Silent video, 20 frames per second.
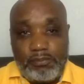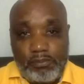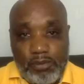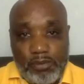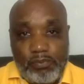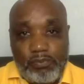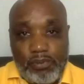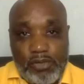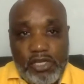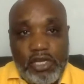
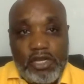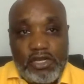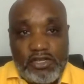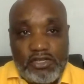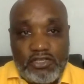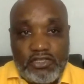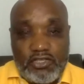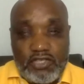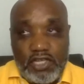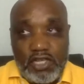prepare
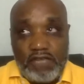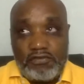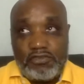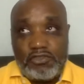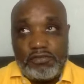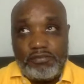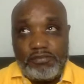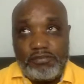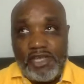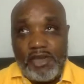yourself
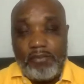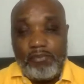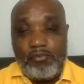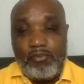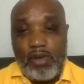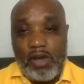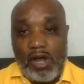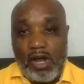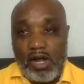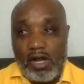to be a
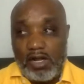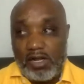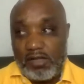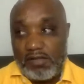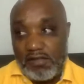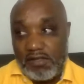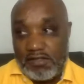part of